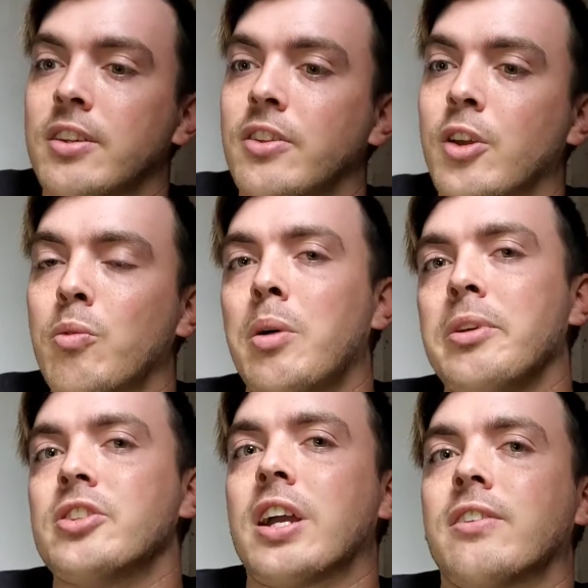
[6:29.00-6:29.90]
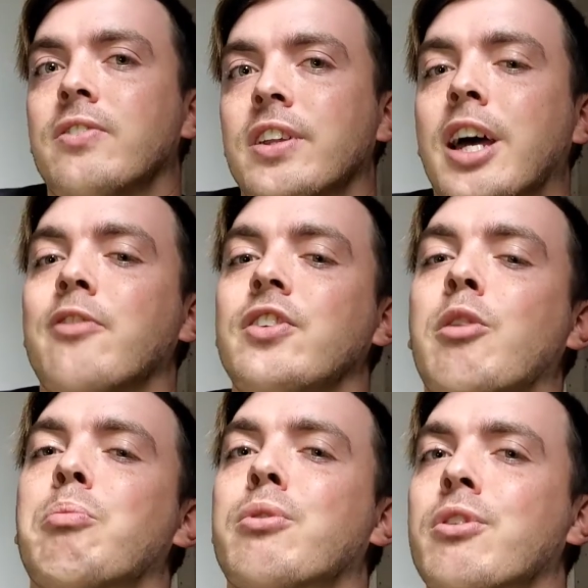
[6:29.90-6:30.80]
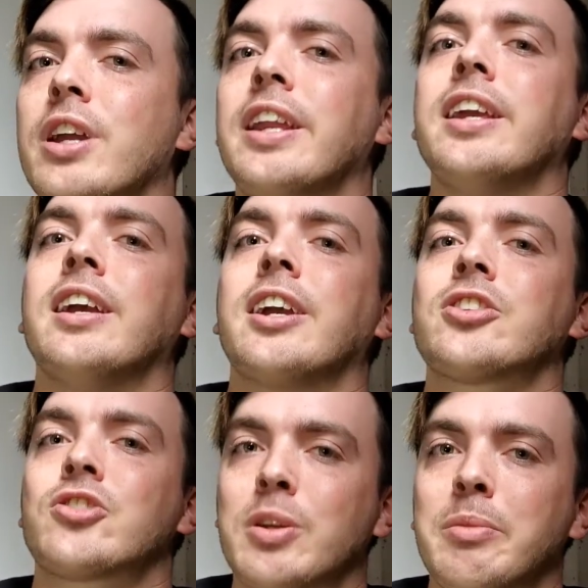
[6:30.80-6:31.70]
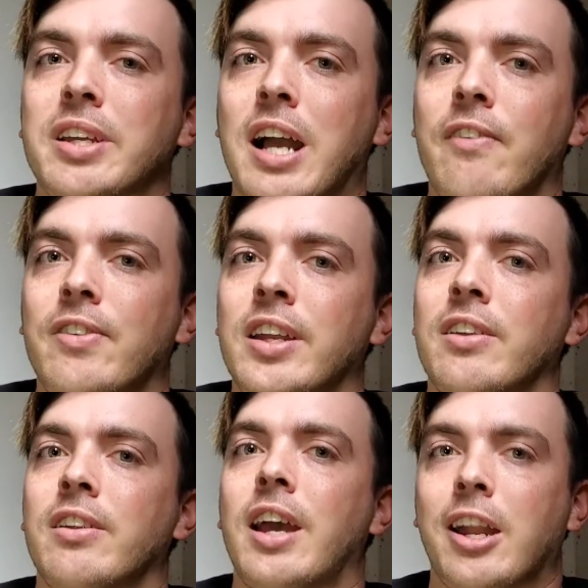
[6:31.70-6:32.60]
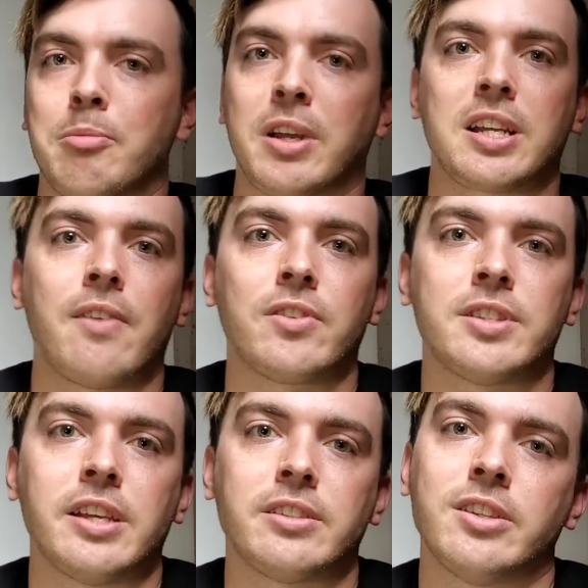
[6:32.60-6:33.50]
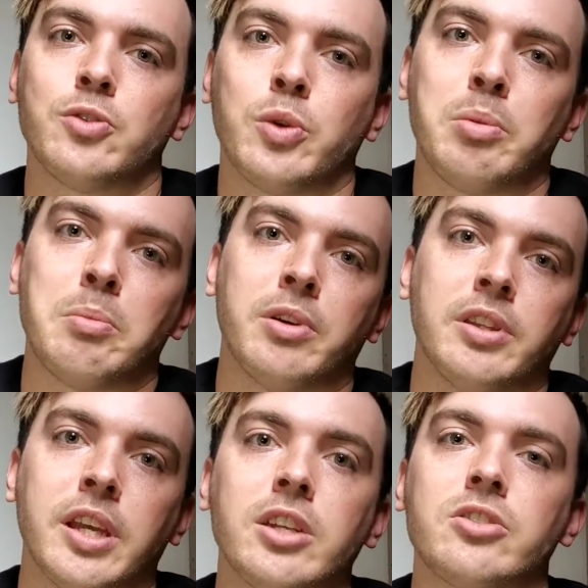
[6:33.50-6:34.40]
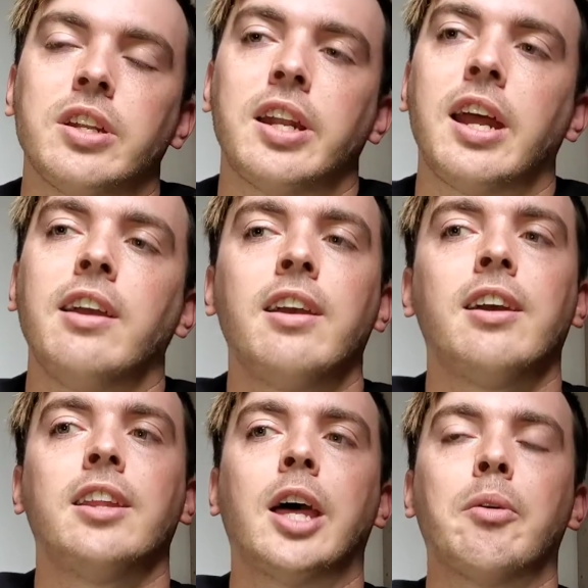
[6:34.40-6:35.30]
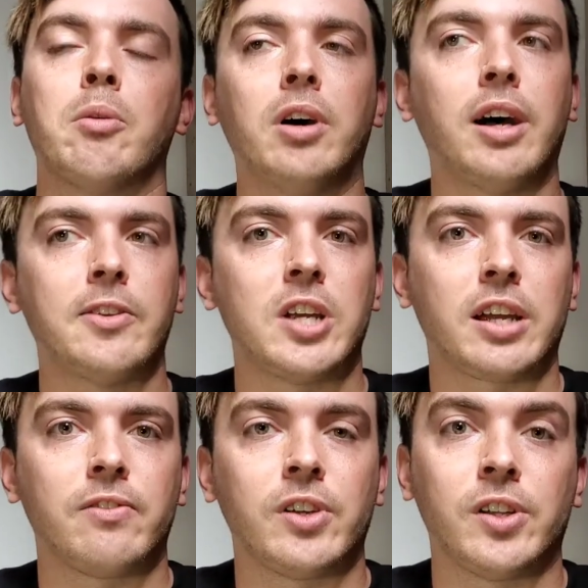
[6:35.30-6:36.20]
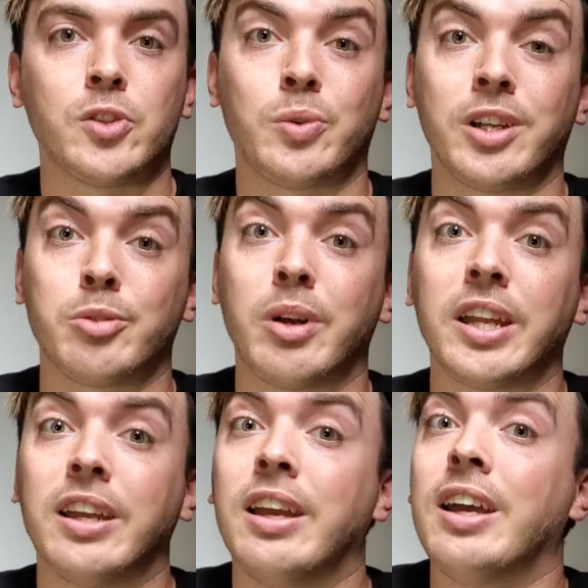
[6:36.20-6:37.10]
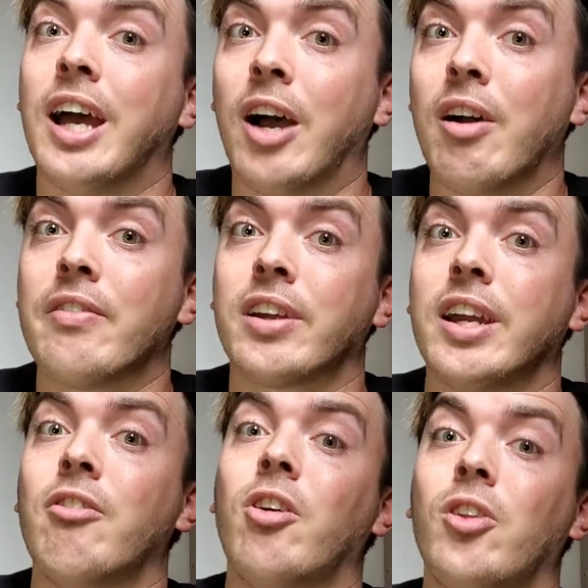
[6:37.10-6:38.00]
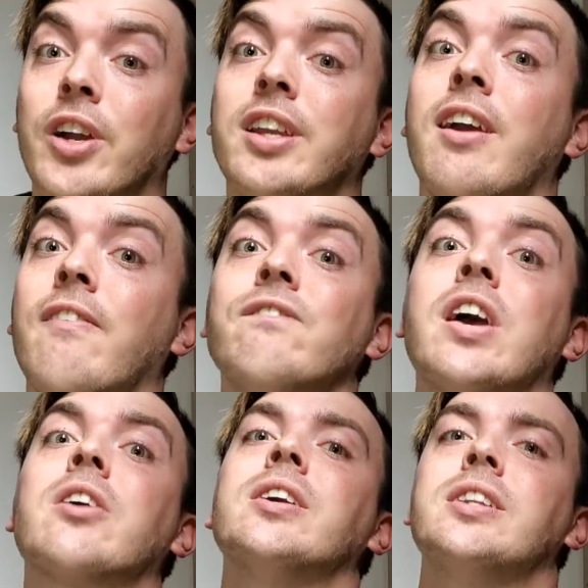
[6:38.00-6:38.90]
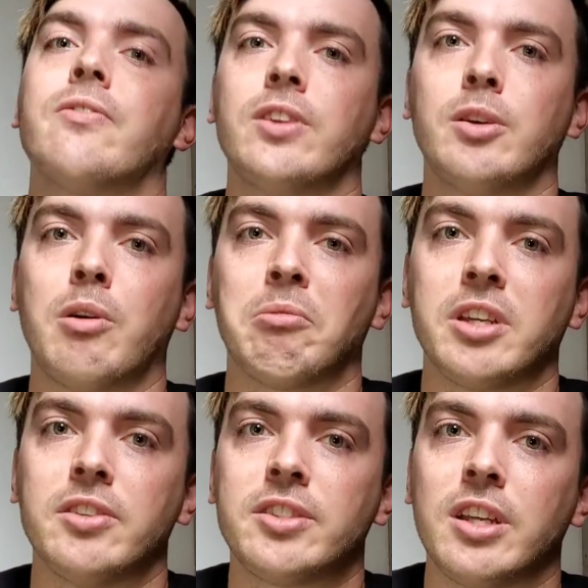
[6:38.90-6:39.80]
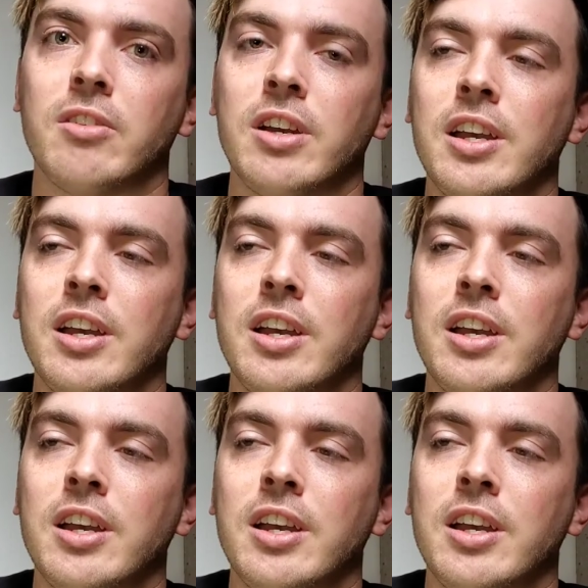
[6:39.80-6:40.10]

there will be track and field. I feel pretty extremely confident after my conversations with people in the industry today that we will have track and field in twenty twenty. However, it will look very different than what we're used to.